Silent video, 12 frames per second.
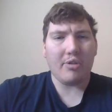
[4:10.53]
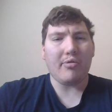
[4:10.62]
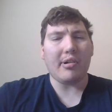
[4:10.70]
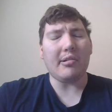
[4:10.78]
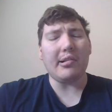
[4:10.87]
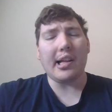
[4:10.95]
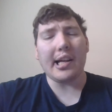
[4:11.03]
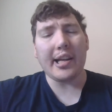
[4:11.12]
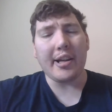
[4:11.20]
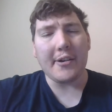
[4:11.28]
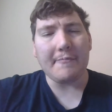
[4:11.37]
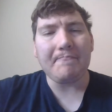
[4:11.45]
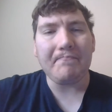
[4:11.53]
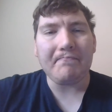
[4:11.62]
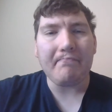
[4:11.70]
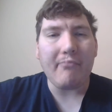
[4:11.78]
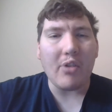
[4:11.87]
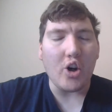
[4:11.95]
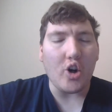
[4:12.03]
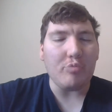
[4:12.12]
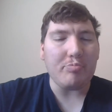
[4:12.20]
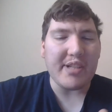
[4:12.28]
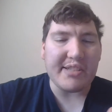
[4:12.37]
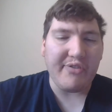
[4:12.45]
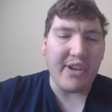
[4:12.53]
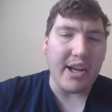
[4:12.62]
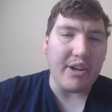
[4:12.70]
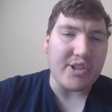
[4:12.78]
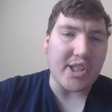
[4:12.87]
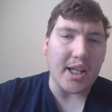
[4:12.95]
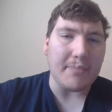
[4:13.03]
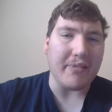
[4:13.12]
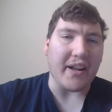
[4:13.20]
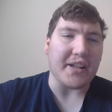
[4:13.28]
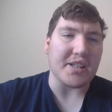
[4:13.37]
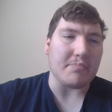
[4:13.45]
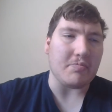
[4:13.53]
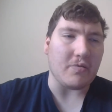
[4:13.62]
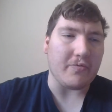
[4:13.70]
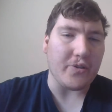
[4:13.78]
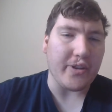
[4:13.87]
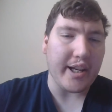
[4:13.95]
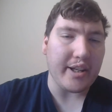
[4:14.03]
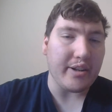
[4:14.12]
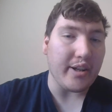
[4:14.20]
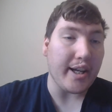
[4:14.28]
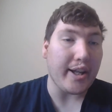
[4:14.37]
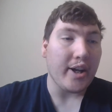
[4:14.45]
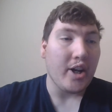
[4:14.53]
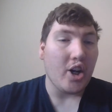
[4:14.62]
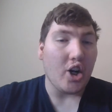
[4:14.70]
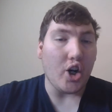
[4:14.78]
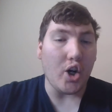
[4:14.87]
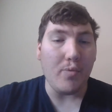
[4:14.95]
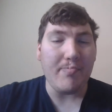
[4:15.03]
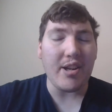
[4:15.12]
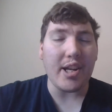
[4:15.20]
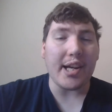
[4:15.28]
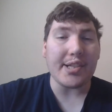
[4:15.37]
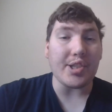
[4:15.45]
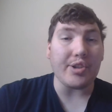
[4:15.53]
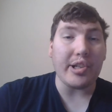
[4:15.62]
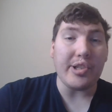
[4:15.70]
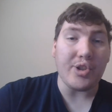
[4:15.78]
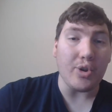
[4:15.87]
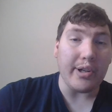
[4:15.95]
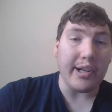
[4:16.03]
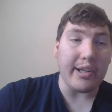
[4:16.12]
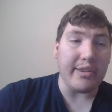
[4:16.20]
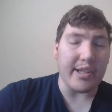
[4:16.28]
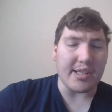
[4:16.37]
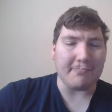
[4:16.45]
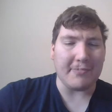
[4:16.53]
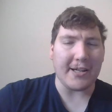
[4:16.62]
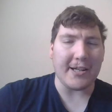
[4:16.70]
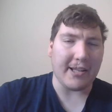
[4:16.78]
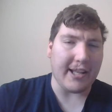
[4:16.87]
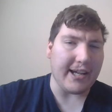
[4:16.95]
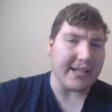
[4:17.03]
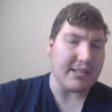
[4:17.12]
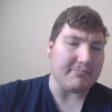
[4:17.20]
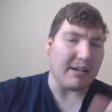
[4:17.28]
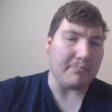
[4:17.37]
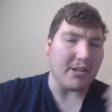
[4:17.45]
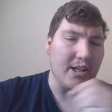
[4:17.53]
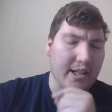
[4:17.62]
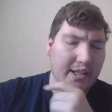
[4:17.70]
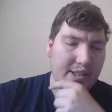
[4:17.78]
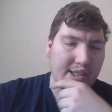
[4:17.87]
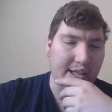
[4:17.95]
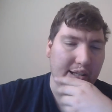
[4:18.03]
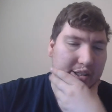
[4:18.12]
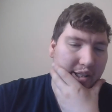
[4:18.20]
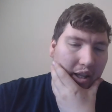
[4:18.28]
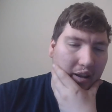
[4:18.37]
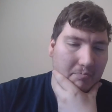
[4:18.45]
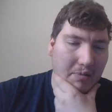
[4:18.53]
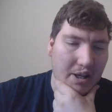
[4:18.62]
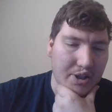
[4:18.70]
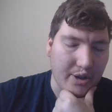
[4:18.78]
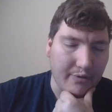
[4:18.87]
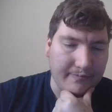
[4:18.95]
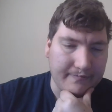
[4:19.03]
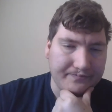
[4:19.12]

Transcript: Well, I hope this video is comprehensible for that, and I hope you guys are enjoying this podcast and my blog and such second mention.